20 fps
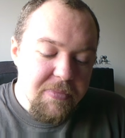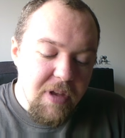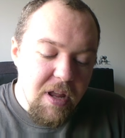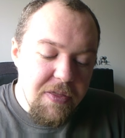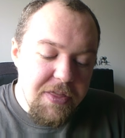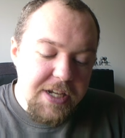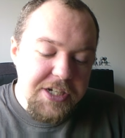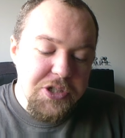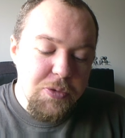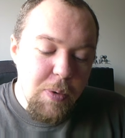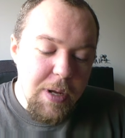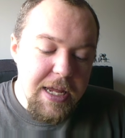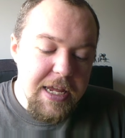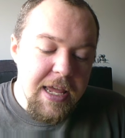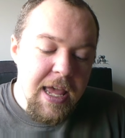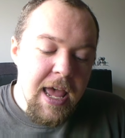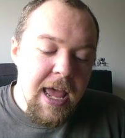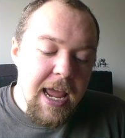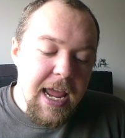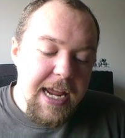This week,
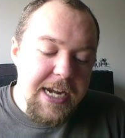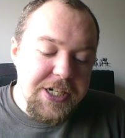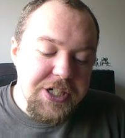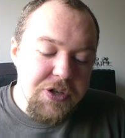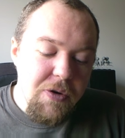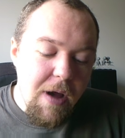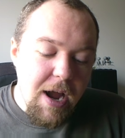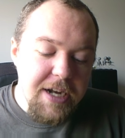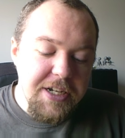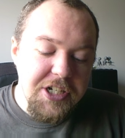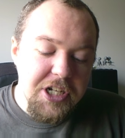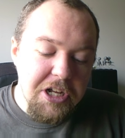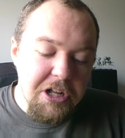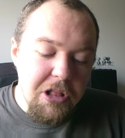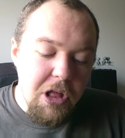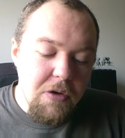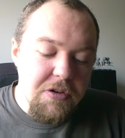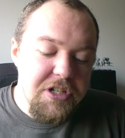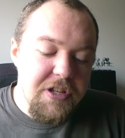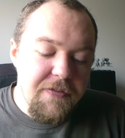he tried to
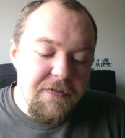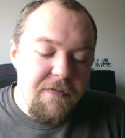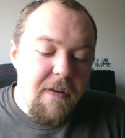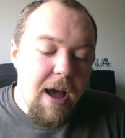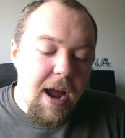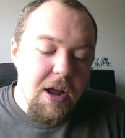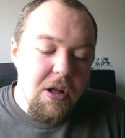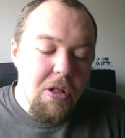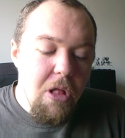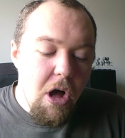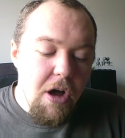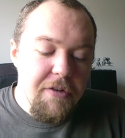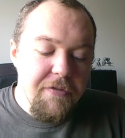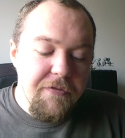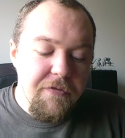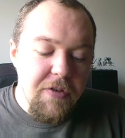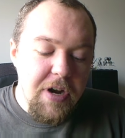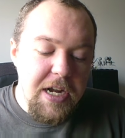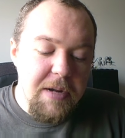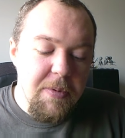close the file on
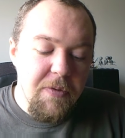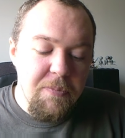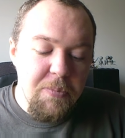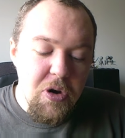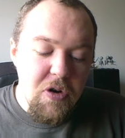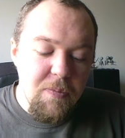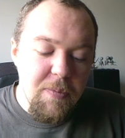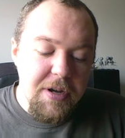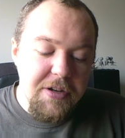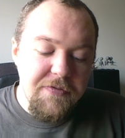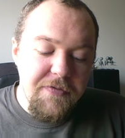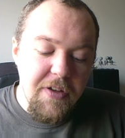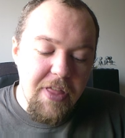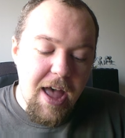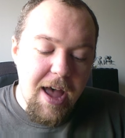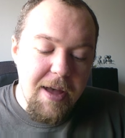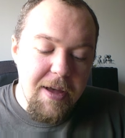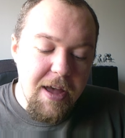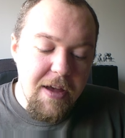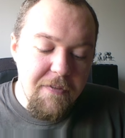freedom of movement for
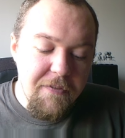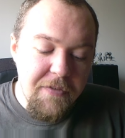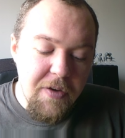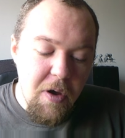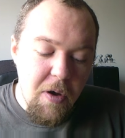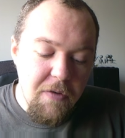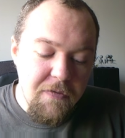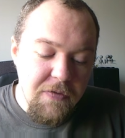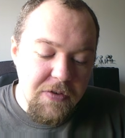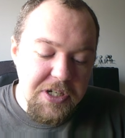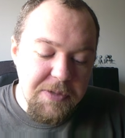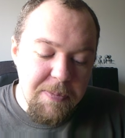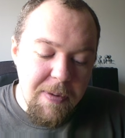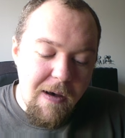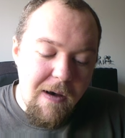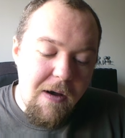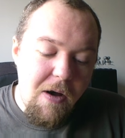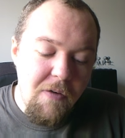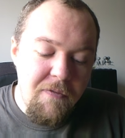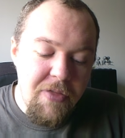his
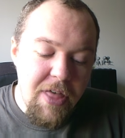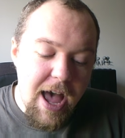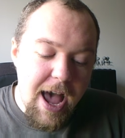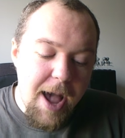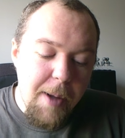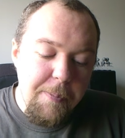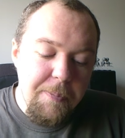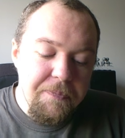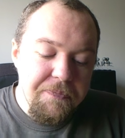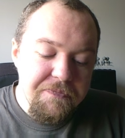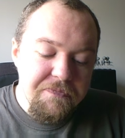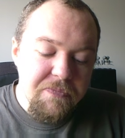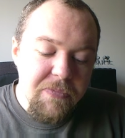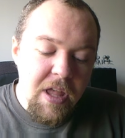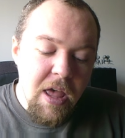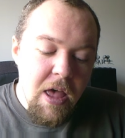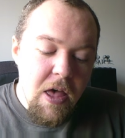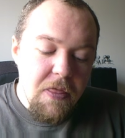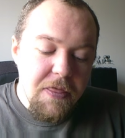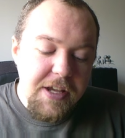part of that.
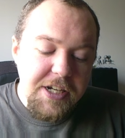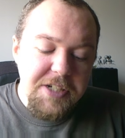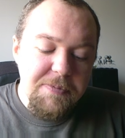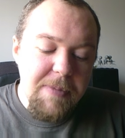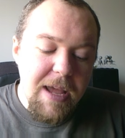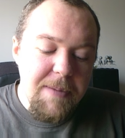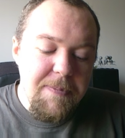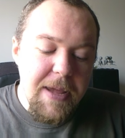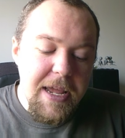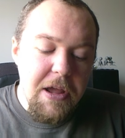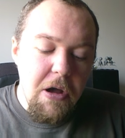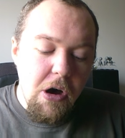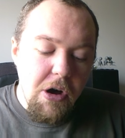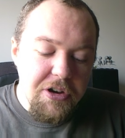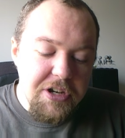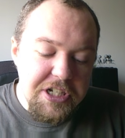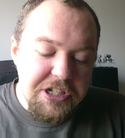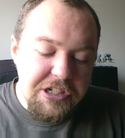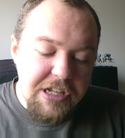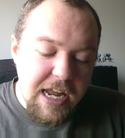This may be
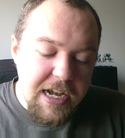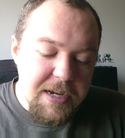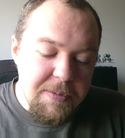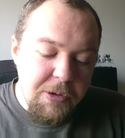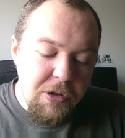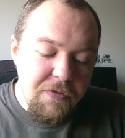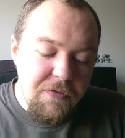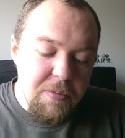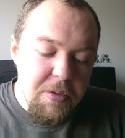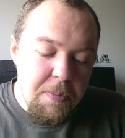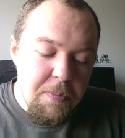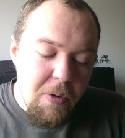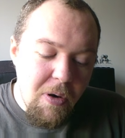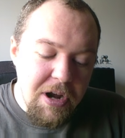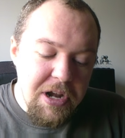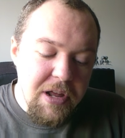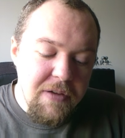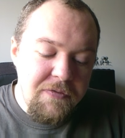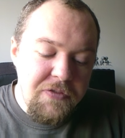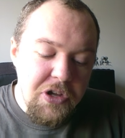understandable from the
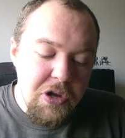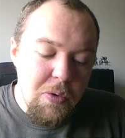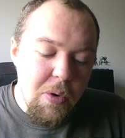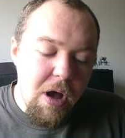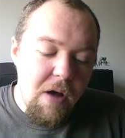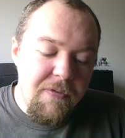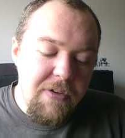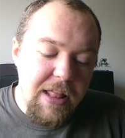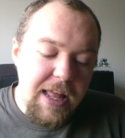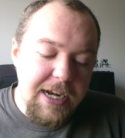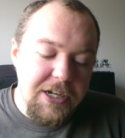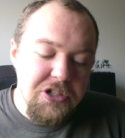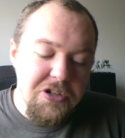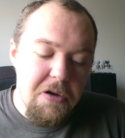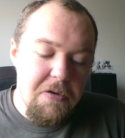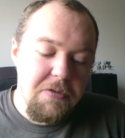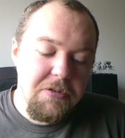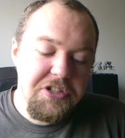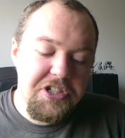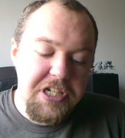point of view of
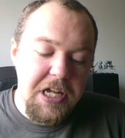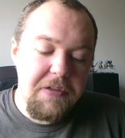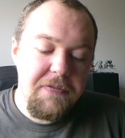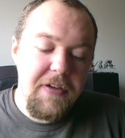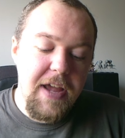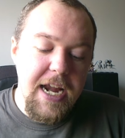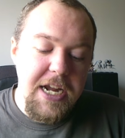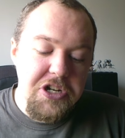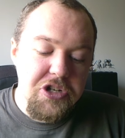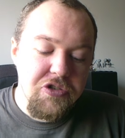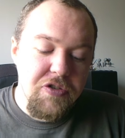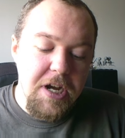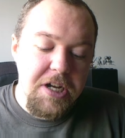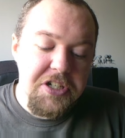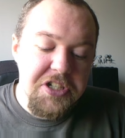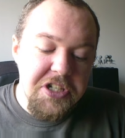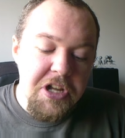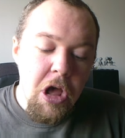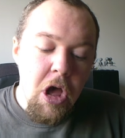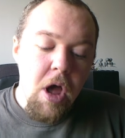electoral
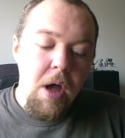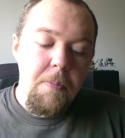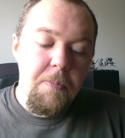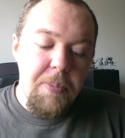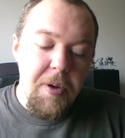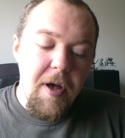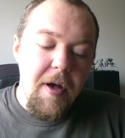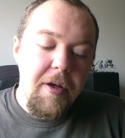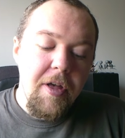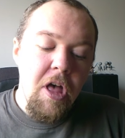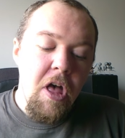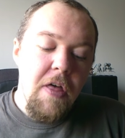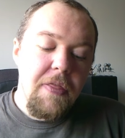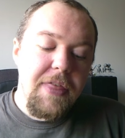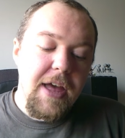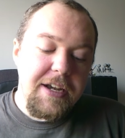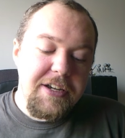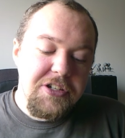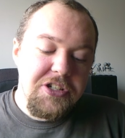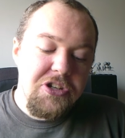self-interest, but
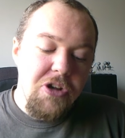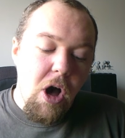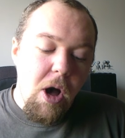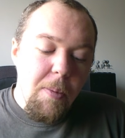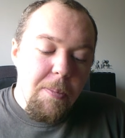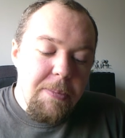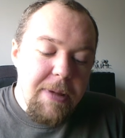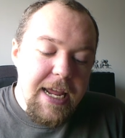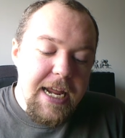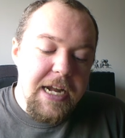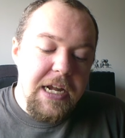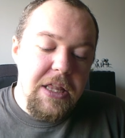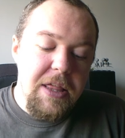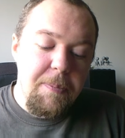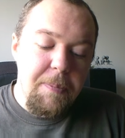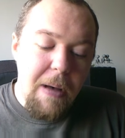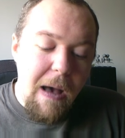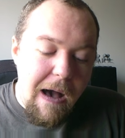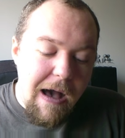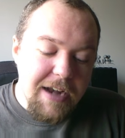that does not mean the
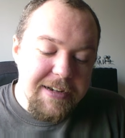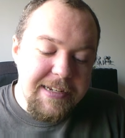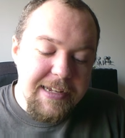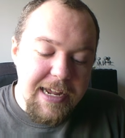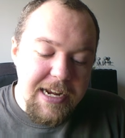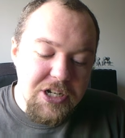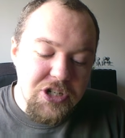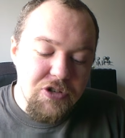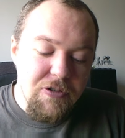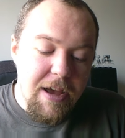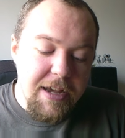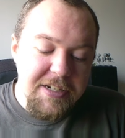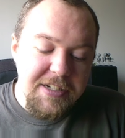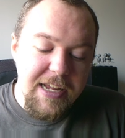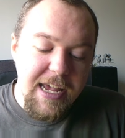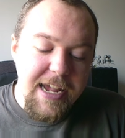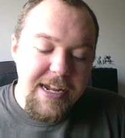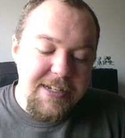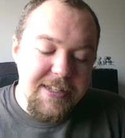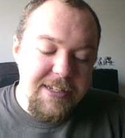party interest
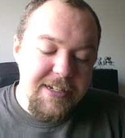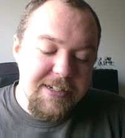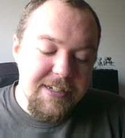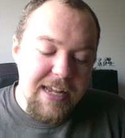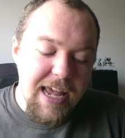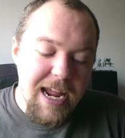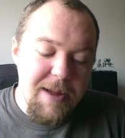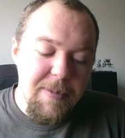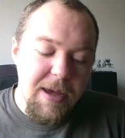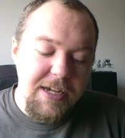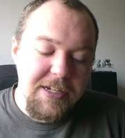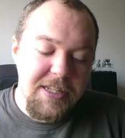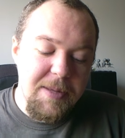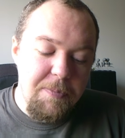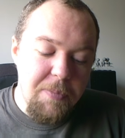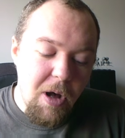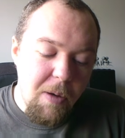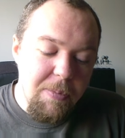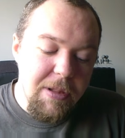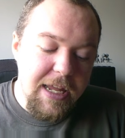is the same as the
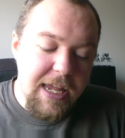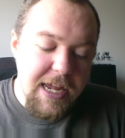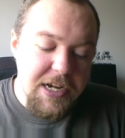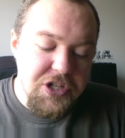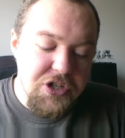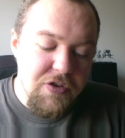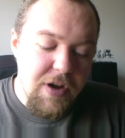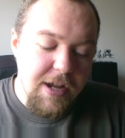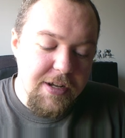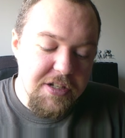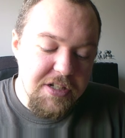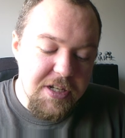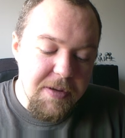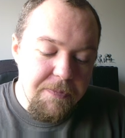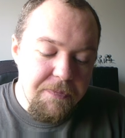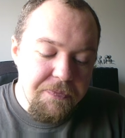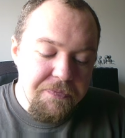public interest.